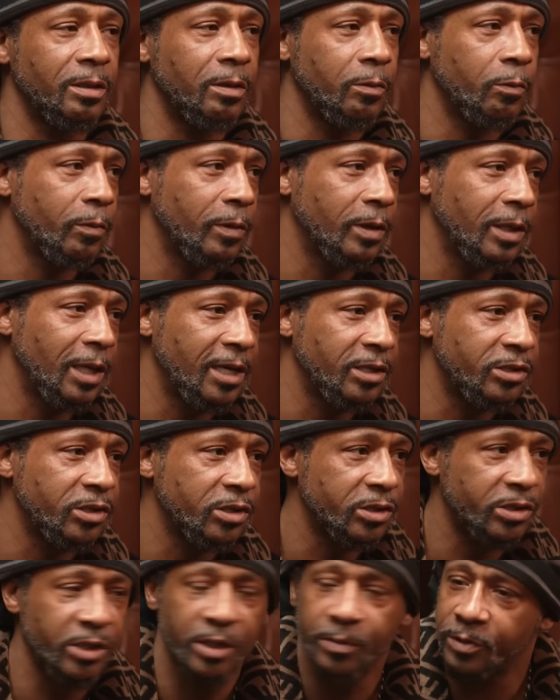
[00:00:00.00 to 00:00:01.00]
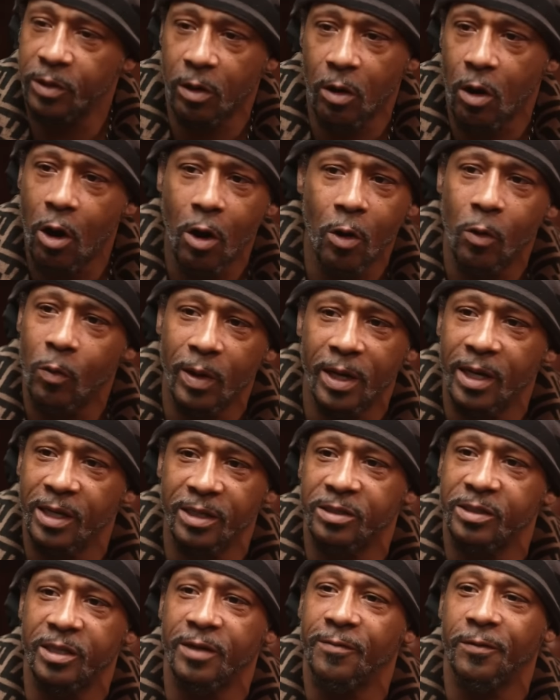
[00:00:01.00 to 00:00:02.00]
relationships are
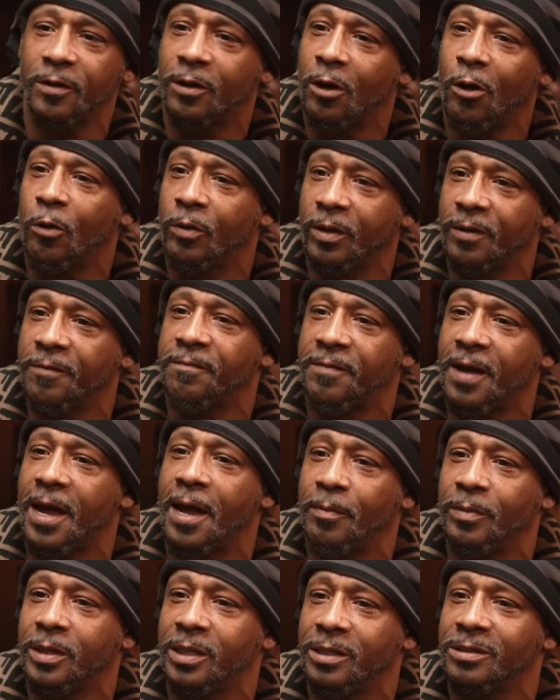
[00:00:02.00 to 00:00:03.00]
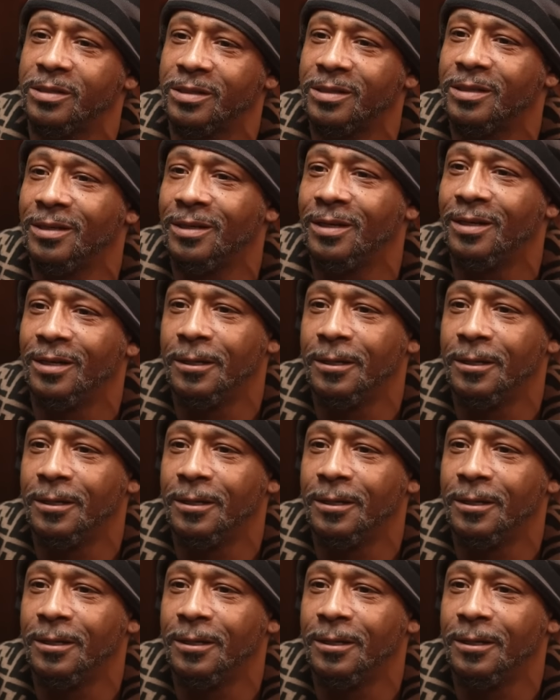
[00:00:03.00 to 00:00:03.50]
always difficult right. in families.